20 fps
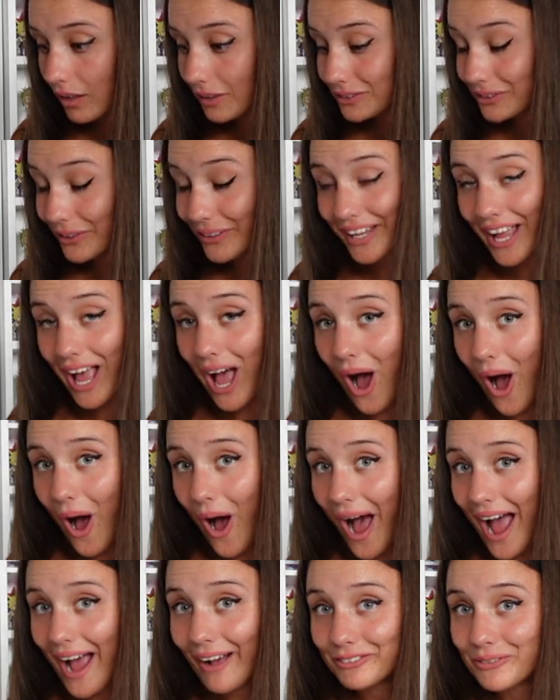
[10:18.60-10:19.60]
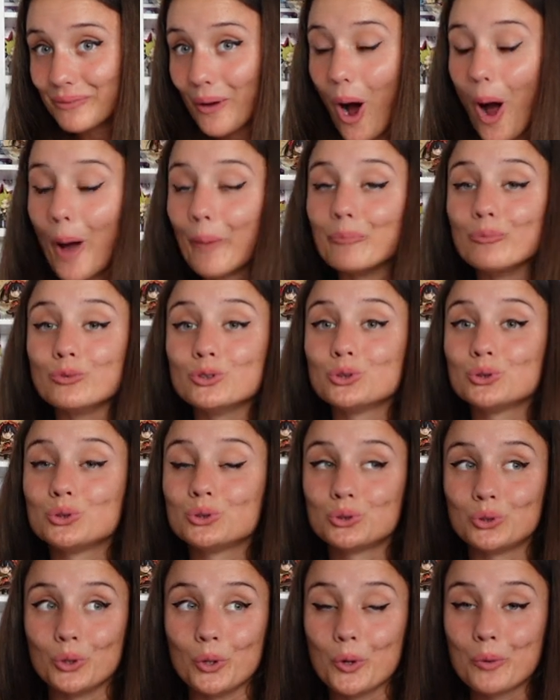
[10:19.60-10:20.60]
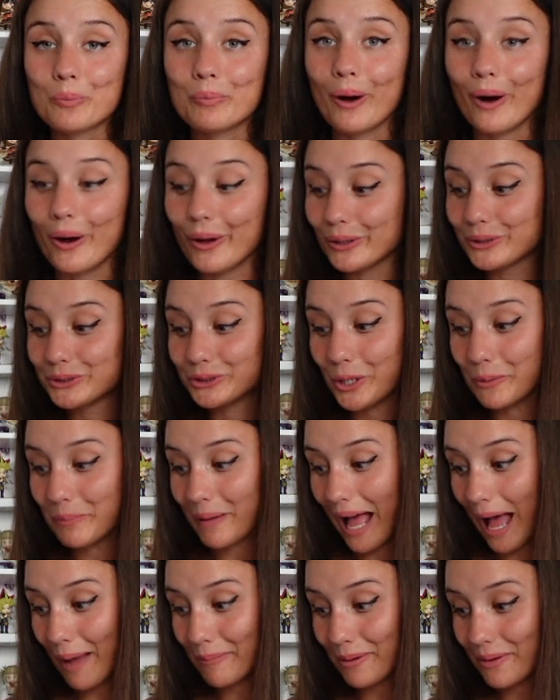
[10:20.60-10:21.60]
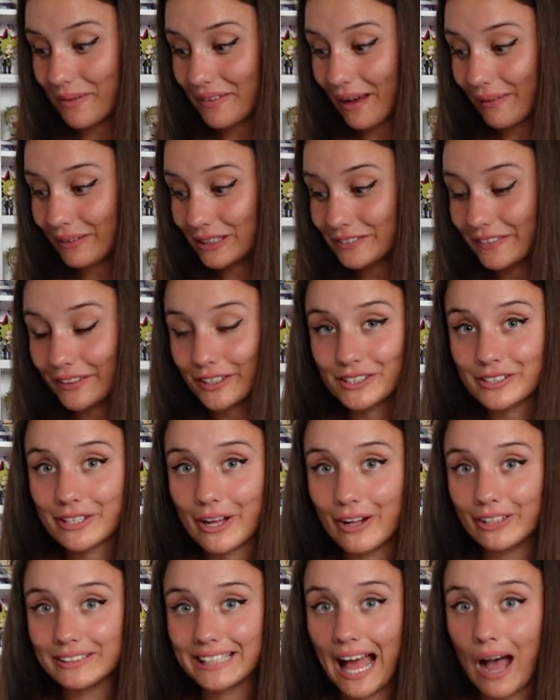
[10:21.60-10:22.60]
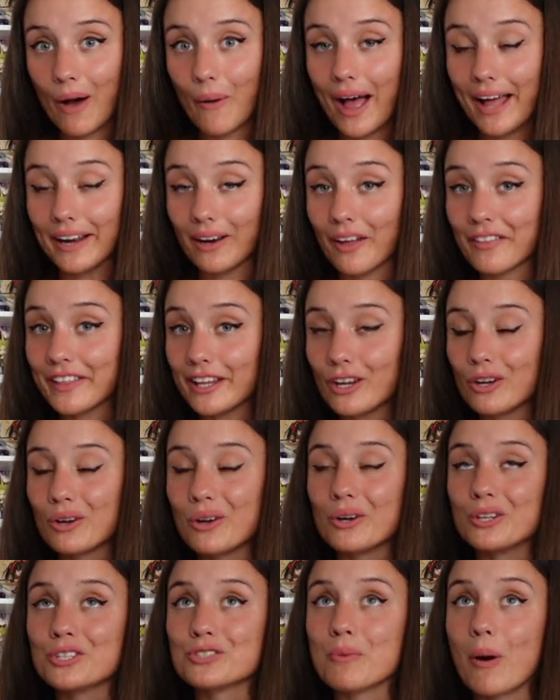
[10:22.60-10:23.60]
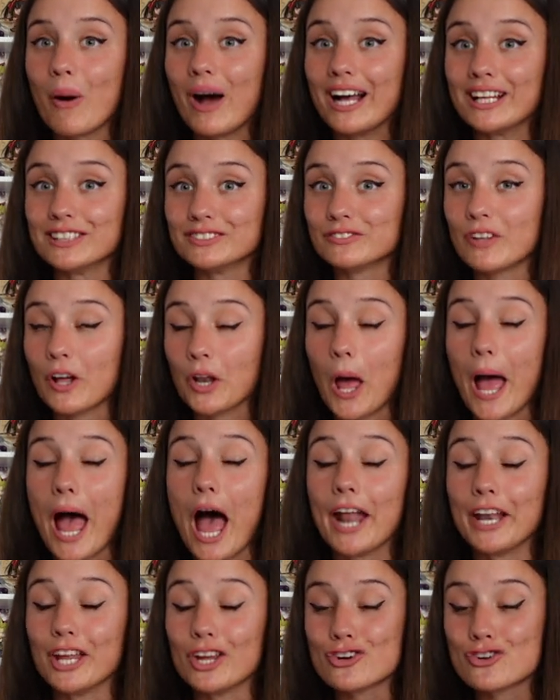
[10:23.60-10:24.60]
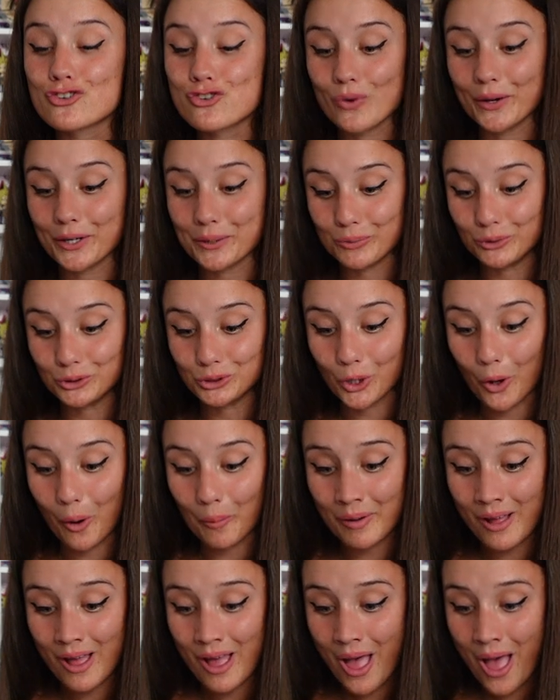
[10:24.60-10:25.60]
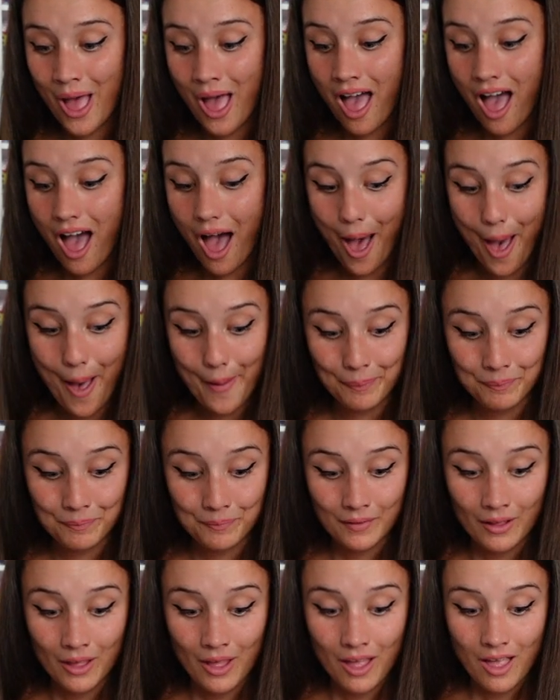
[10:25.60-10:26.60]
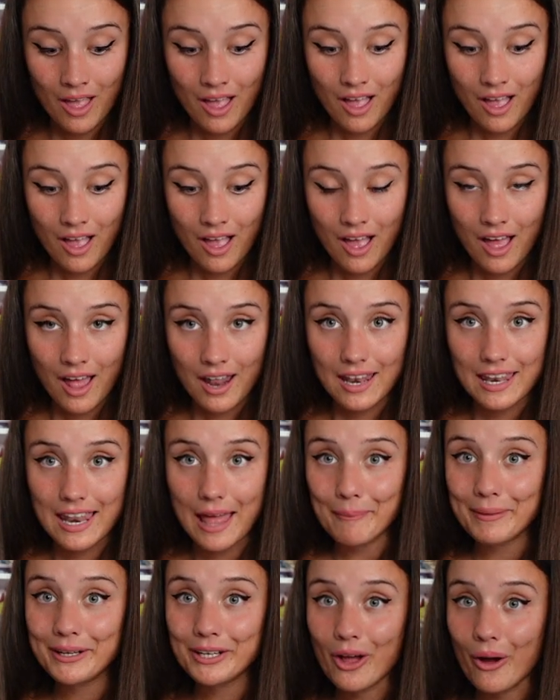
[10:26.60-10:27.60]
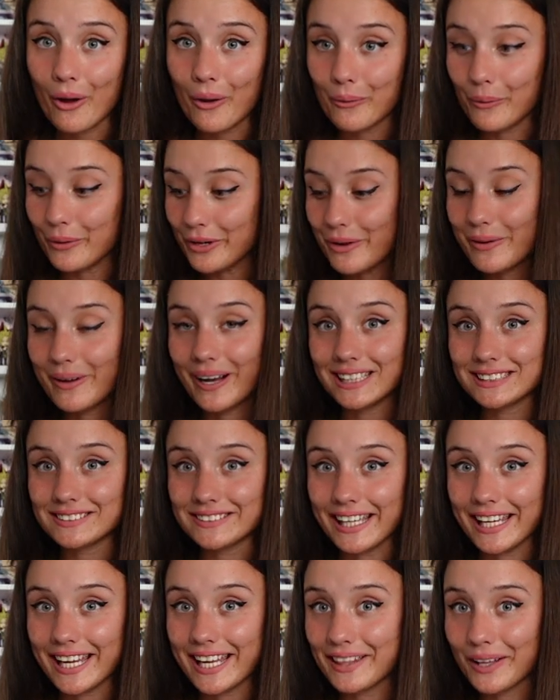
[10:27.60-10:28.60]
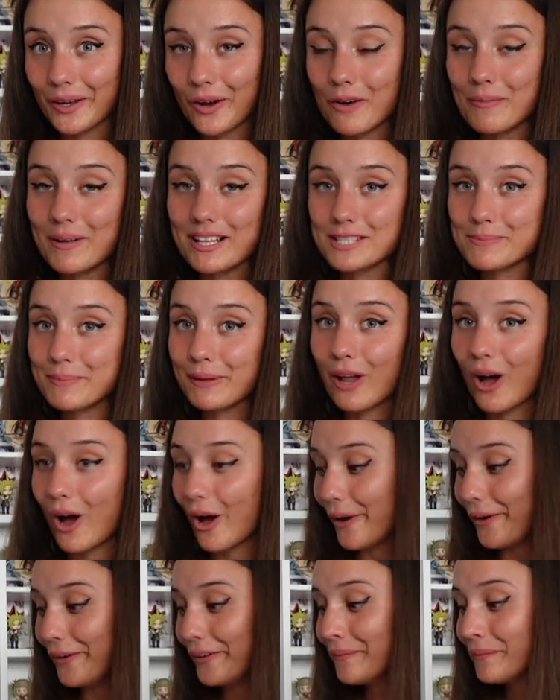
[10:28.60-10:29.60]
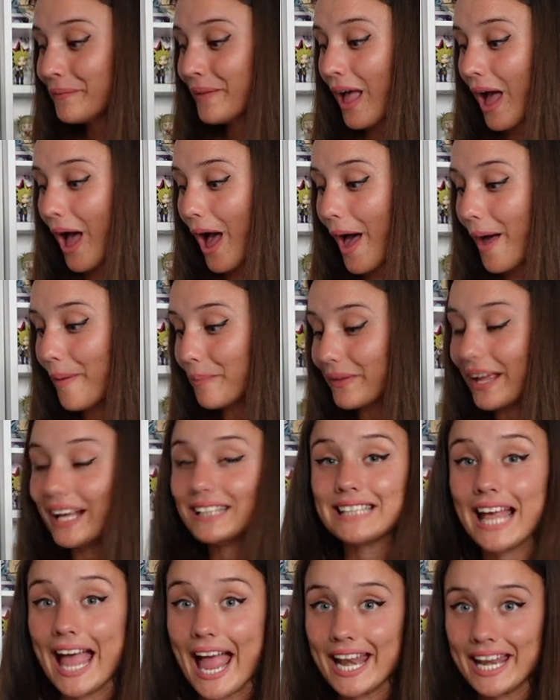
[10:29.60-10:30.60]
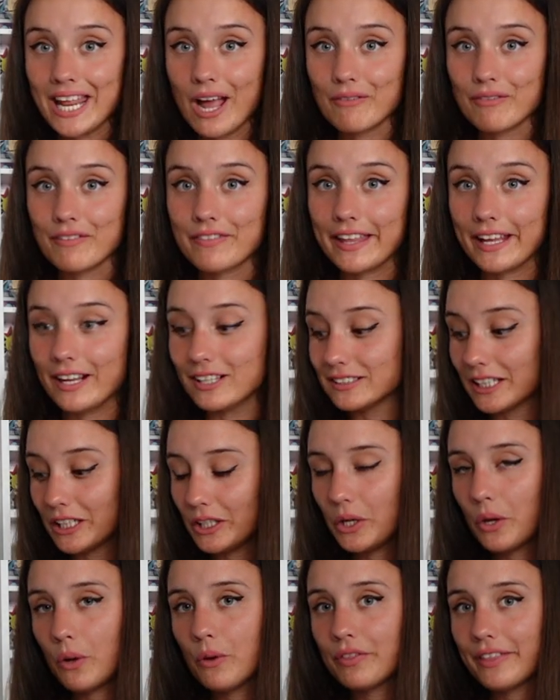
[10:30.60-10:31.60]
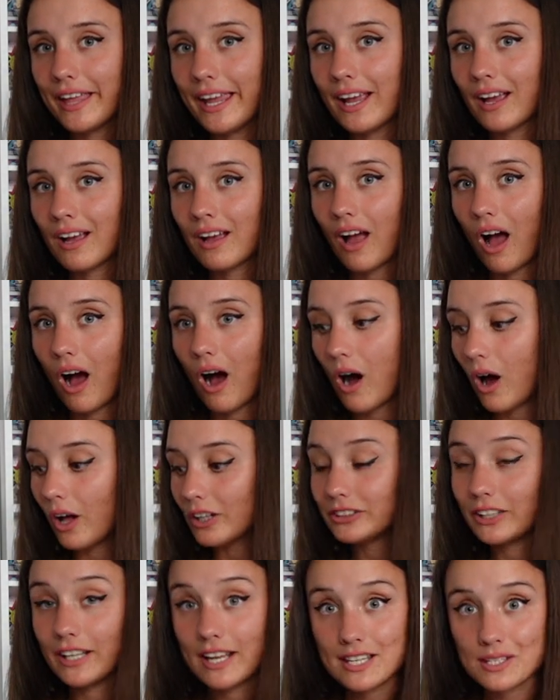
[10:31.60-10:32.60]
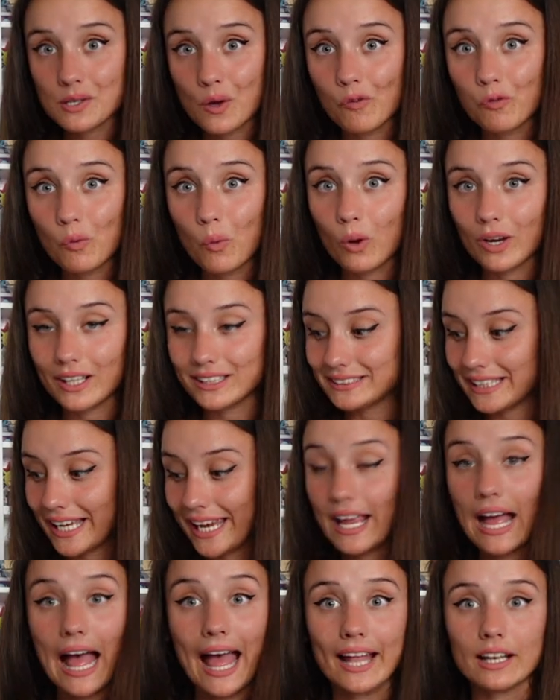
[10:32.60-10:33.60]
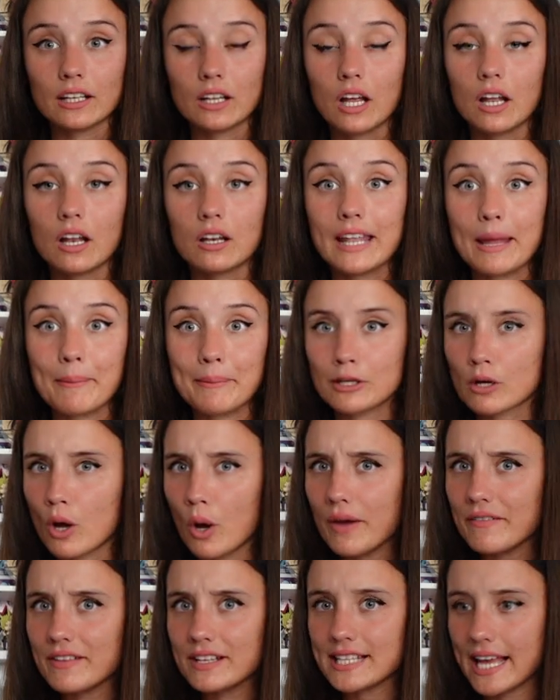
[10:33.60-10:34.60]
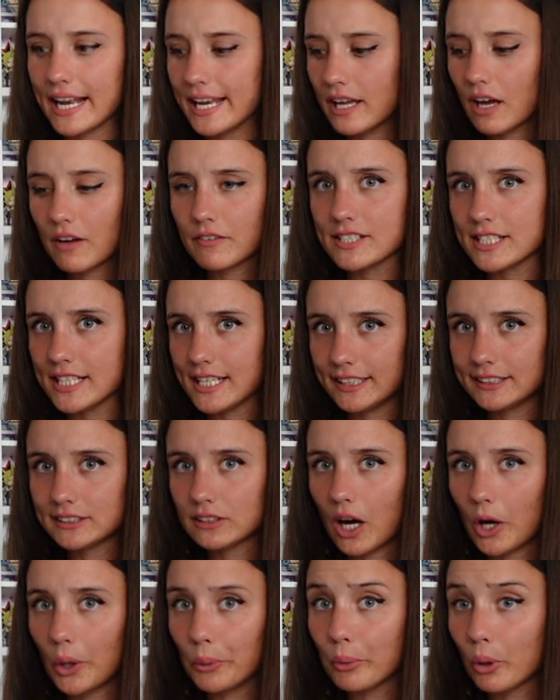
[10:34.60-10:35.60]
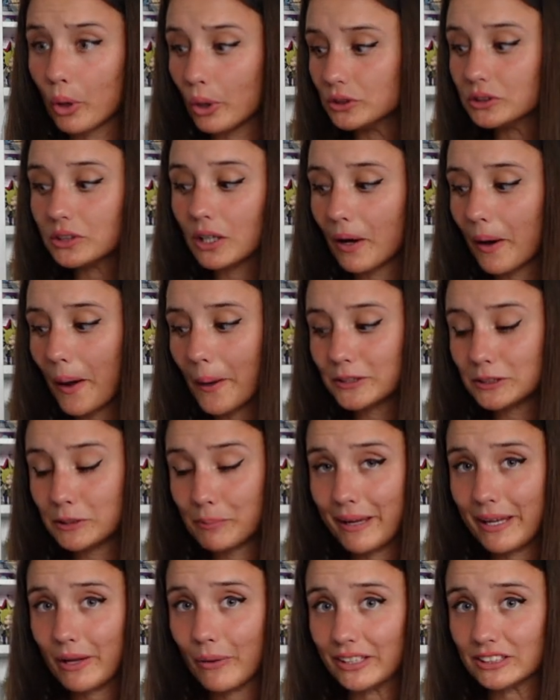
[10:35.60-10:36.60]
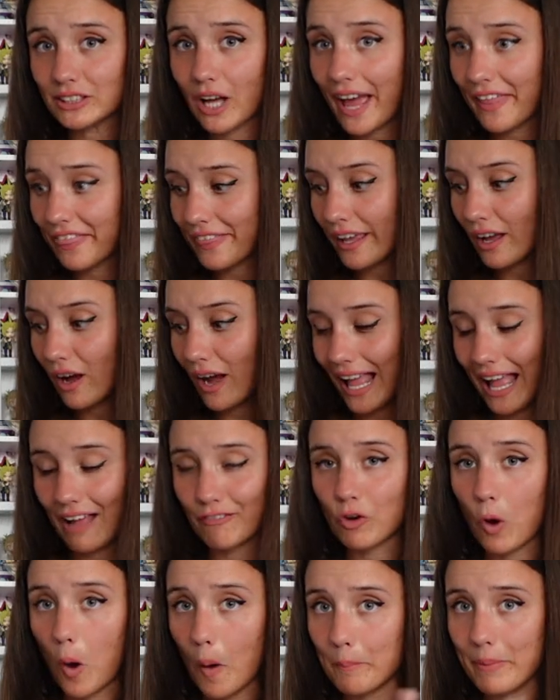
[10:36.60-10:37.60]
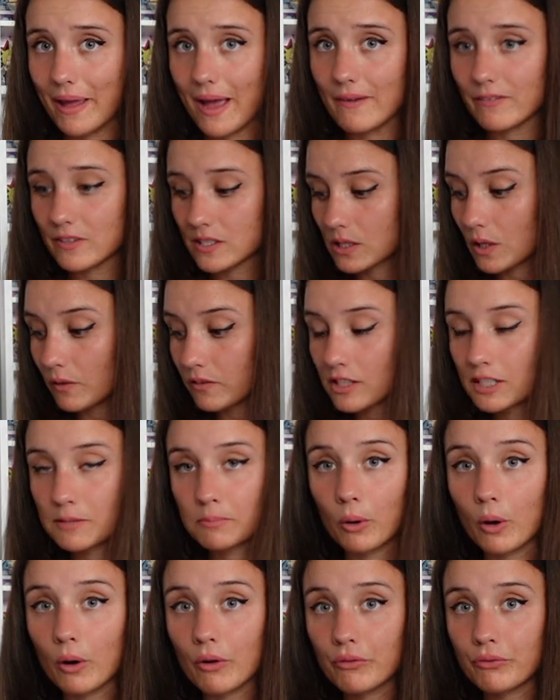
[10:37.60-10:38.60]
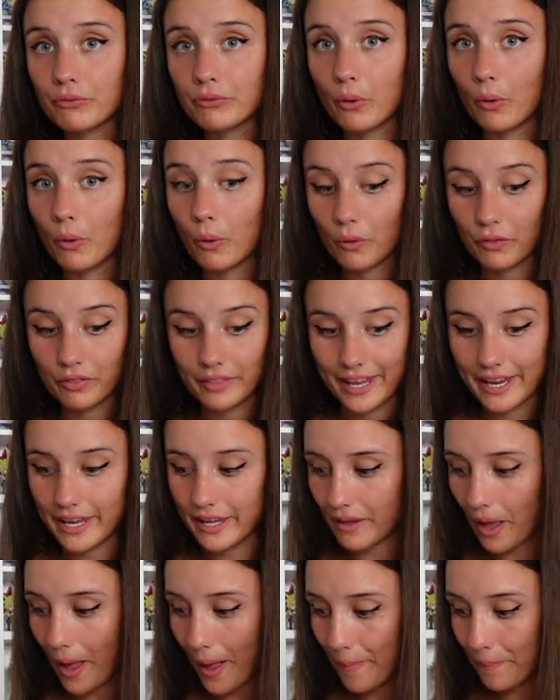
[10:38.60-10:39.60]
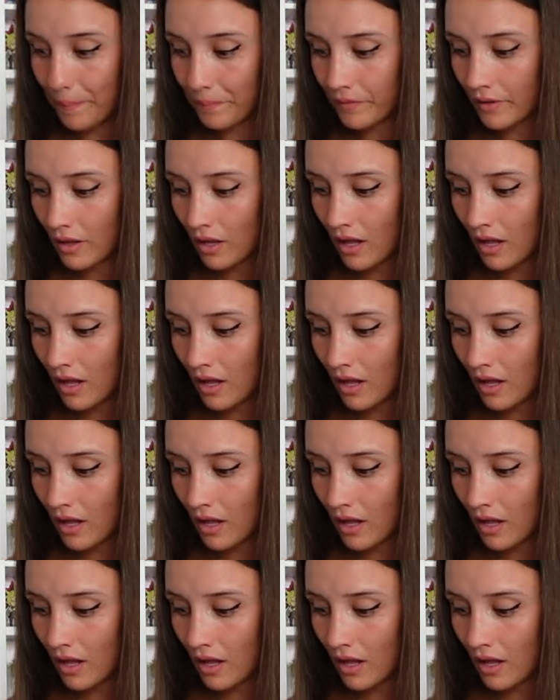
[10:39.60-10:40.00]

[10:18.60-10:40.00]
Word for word: so yeah, I have to admit I'm super, super happy with how this figure's turned out and I think Good Smile has done an incredible job. Um, let me know what you guys think in the comments below. Um, is there any other figures that you think are to this sort of quality? And let me know if there's any others in this style because to be honest, I think I have got a bit of a soft spot for the, um,